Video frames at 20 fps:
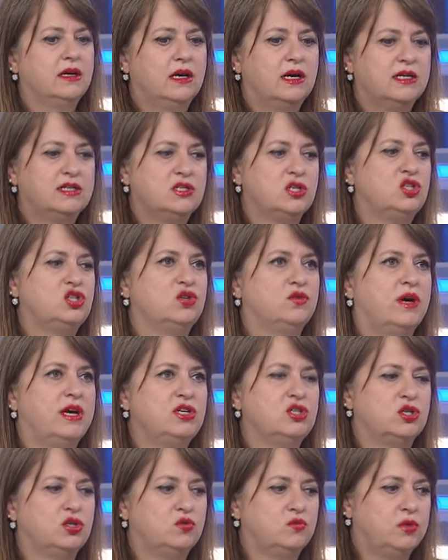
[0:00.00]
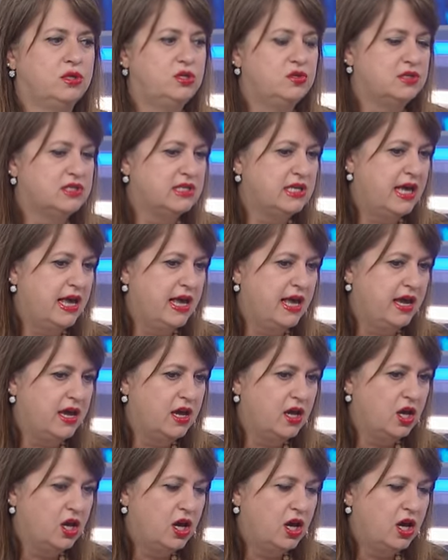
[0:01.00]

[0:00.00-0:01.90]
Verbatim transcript: a situation where you say,